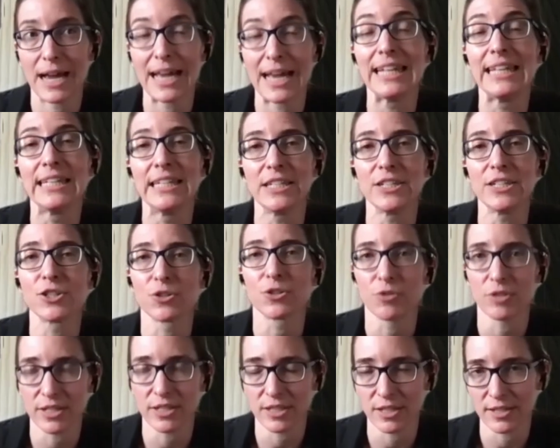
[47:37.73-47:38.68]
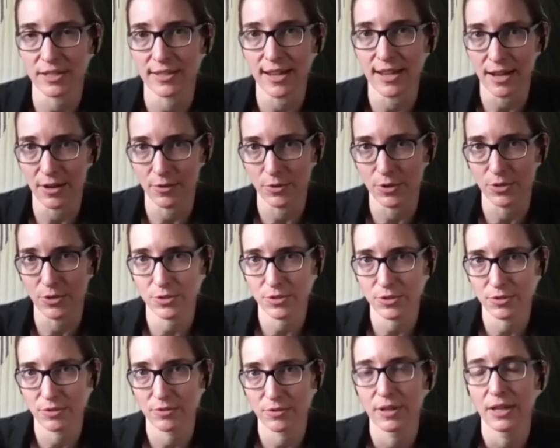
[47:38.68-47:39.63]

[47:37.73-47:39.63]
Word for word: at least 36 hours.